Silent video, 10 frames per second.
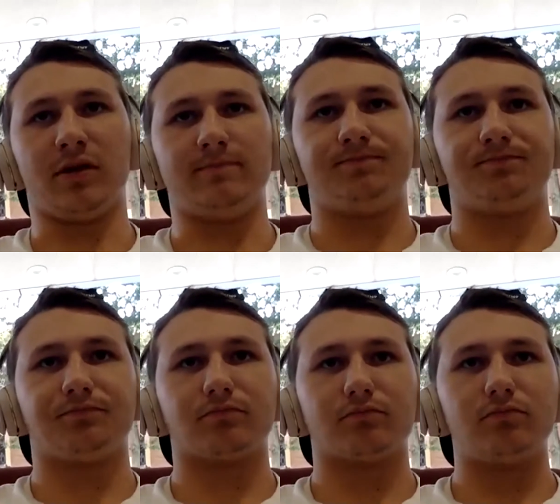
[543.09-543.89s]
But
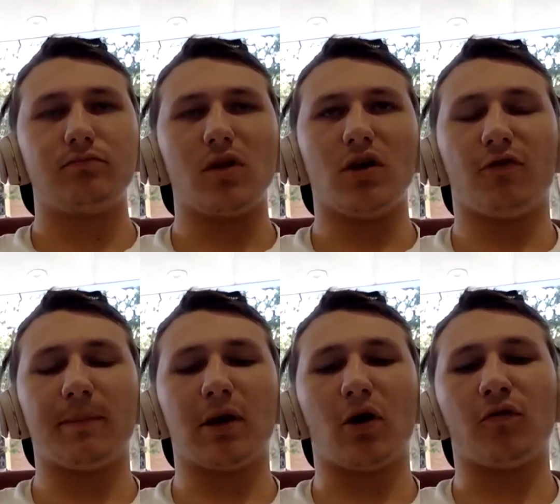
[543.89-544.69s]

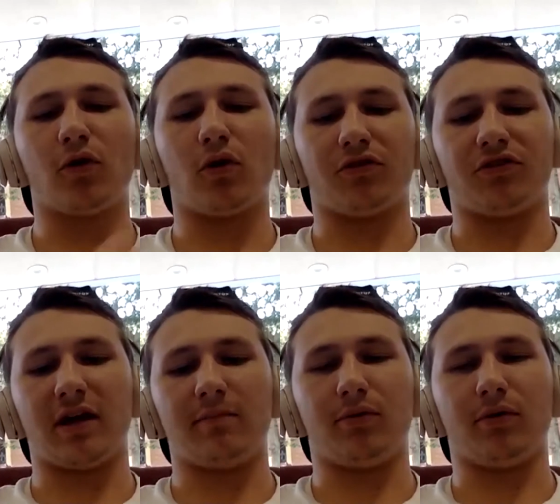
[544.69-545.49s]
from an overall
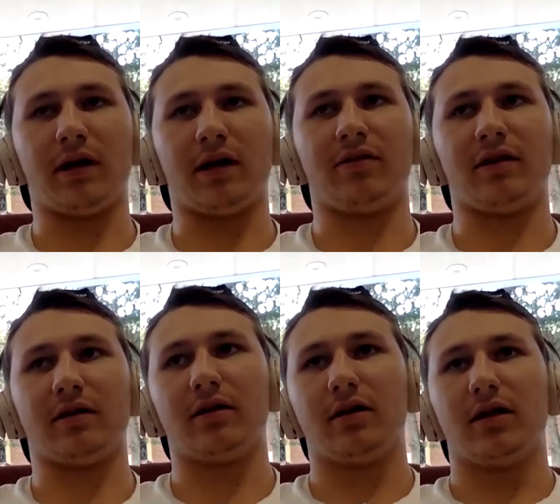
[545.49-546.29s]
standpoint, I
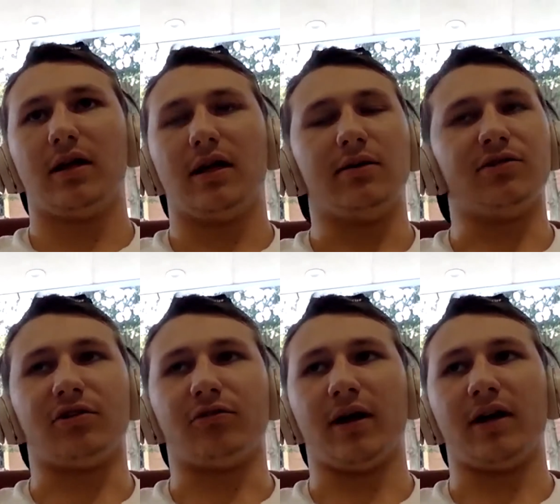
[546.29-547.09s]
think it
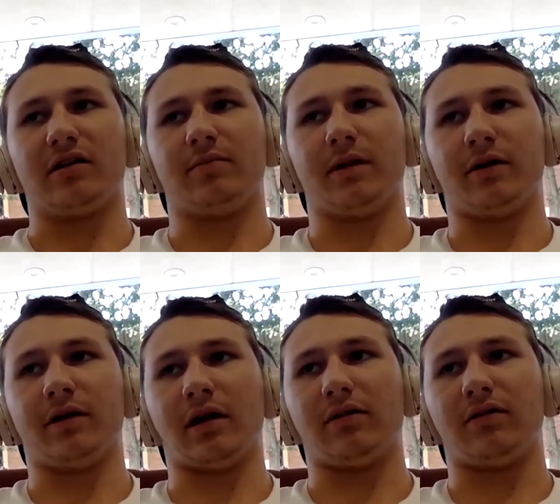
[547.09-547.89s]
was a great
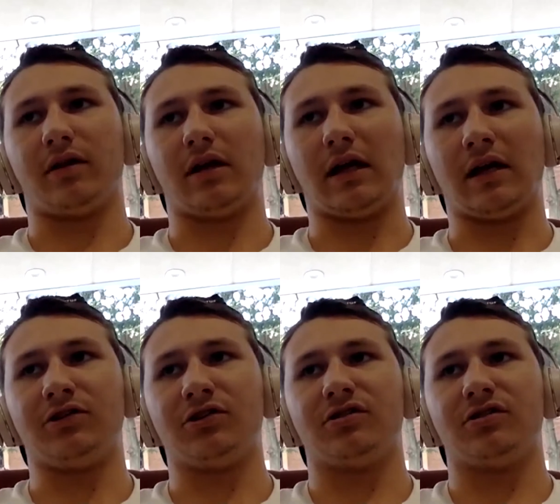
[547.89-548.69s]
experience.
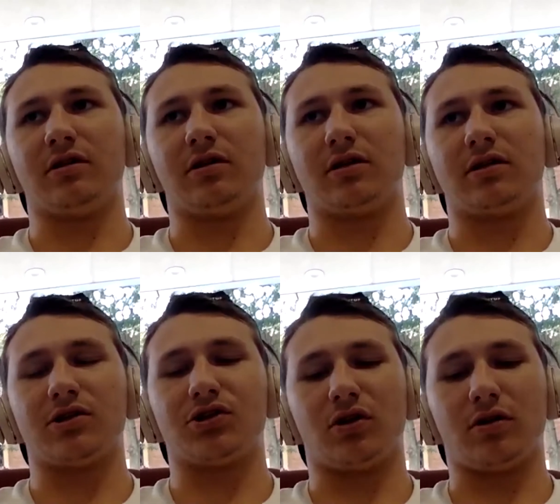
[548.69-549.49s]
And just to
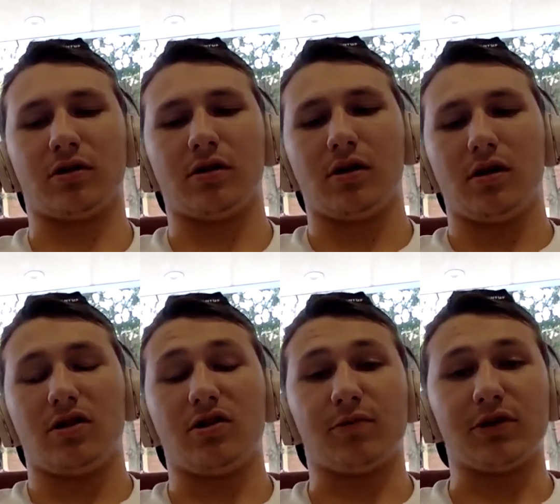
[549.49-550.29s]
touch on
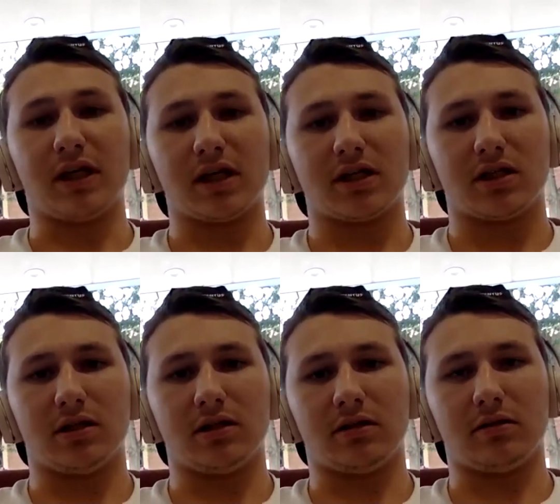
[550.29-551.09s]
the
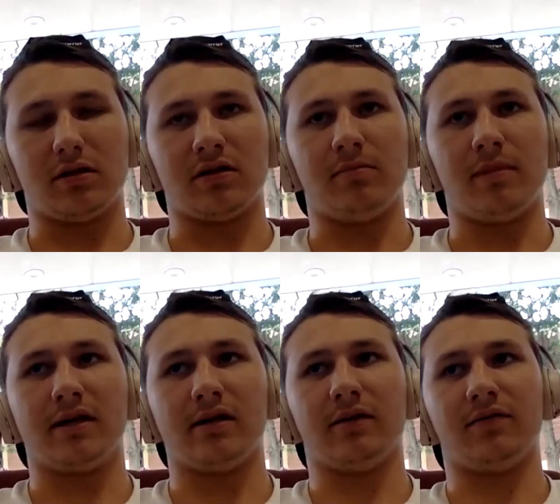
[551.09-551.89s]
production and the
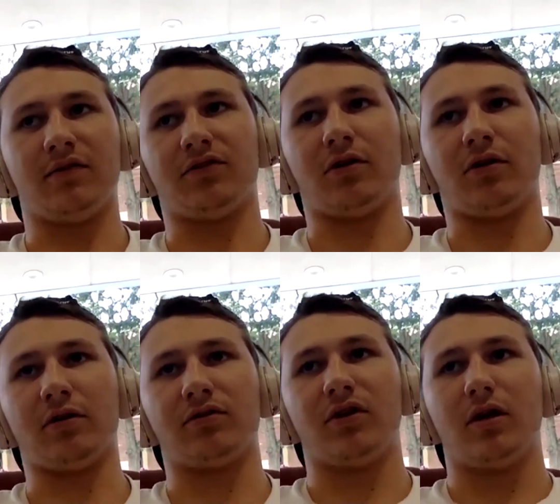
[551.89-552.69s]
making of the
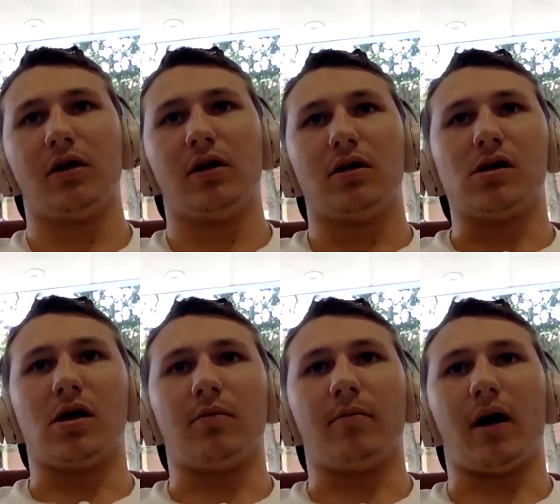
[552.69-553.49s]
songs,
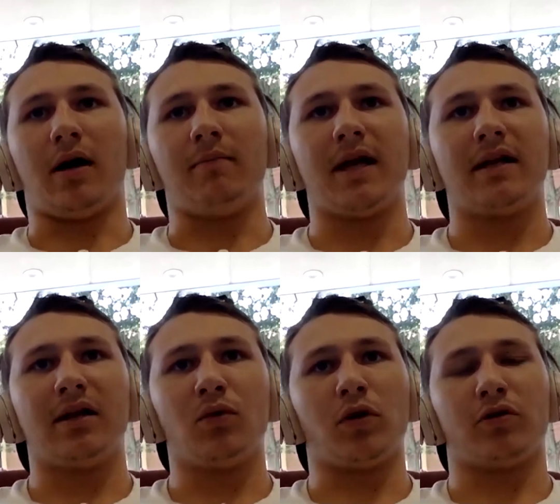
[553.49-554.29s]
I
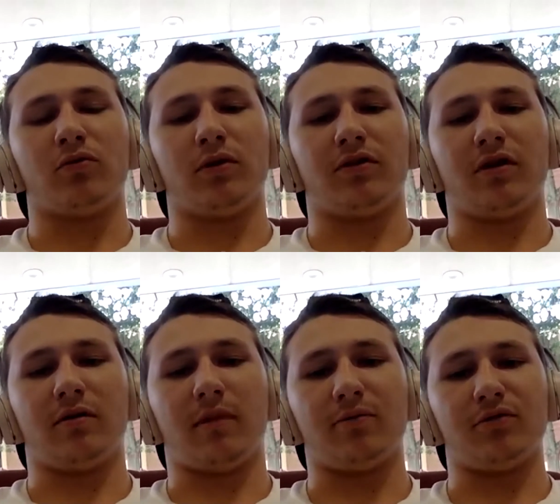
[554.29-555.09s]
mainly worked with
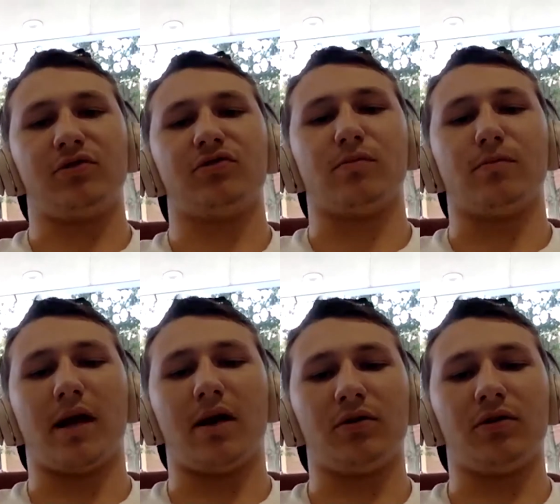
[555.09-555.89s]
my producer
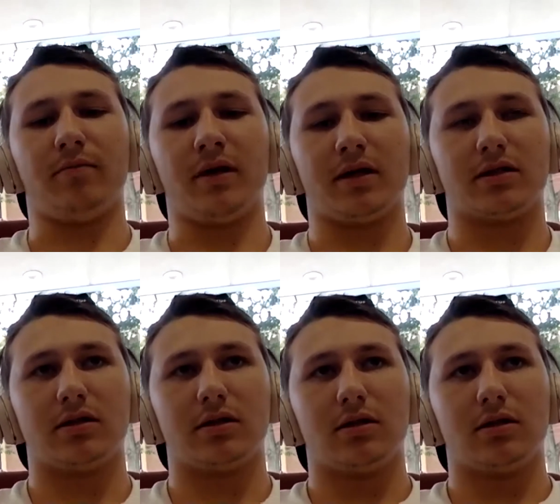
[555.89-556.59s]
Mayo in the mix.